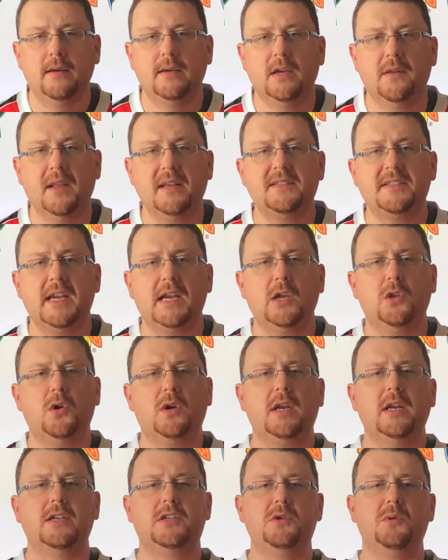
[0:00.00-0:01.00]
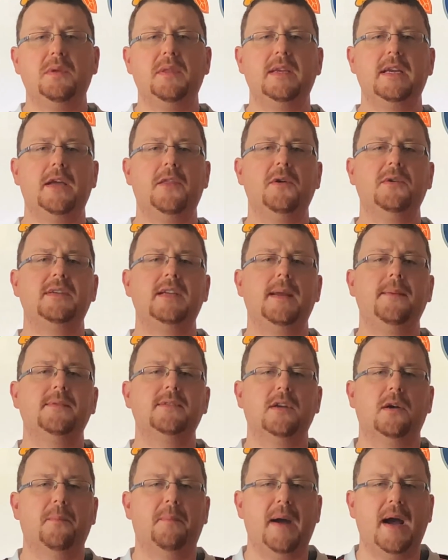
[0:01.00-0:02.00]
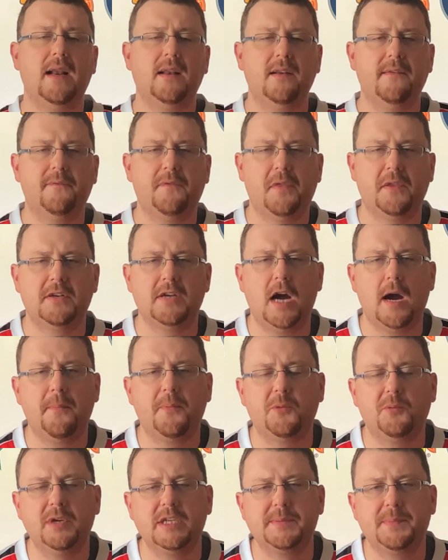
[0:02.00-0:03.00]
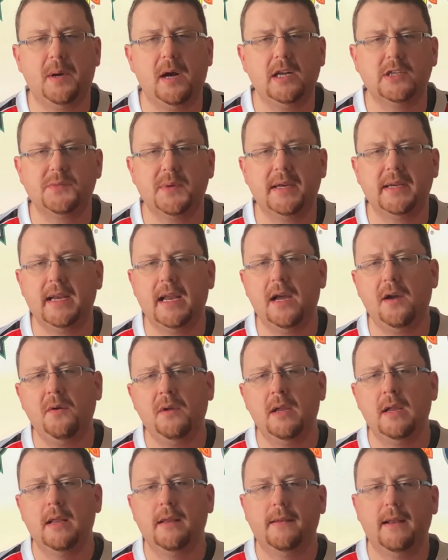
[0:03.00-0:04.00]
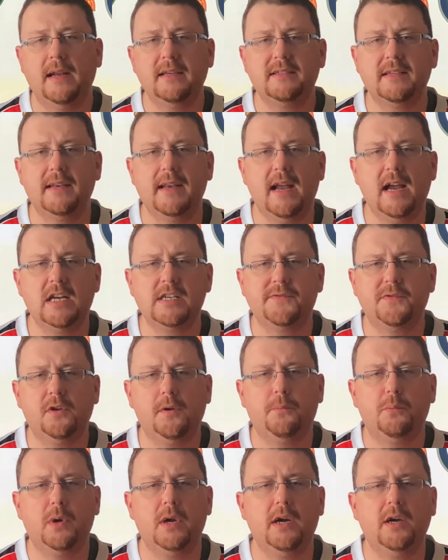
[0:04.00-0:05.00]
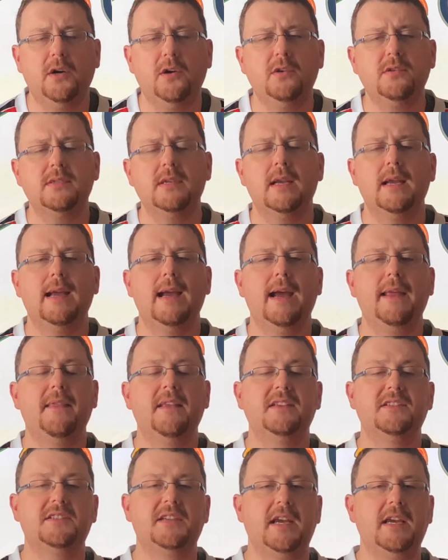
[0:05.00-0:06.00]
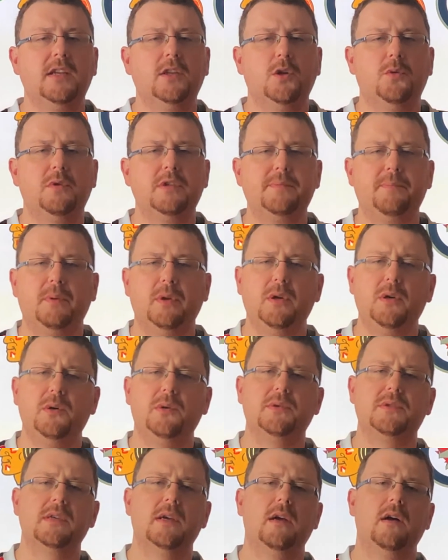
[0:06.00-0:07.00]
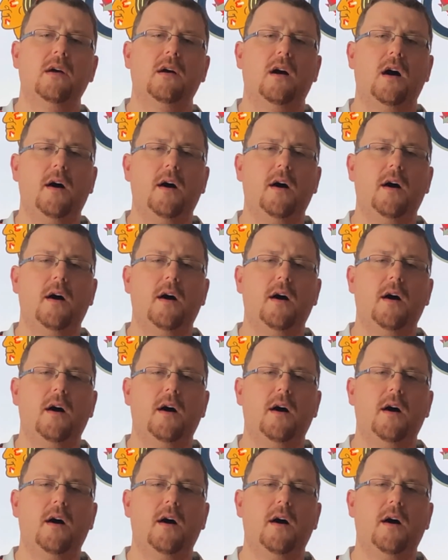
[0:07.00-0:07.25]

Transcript: Now let's take a look at two of the other teams that are battling for the top three spots right now. That's the Nashville Predators and the St. Louis Blues.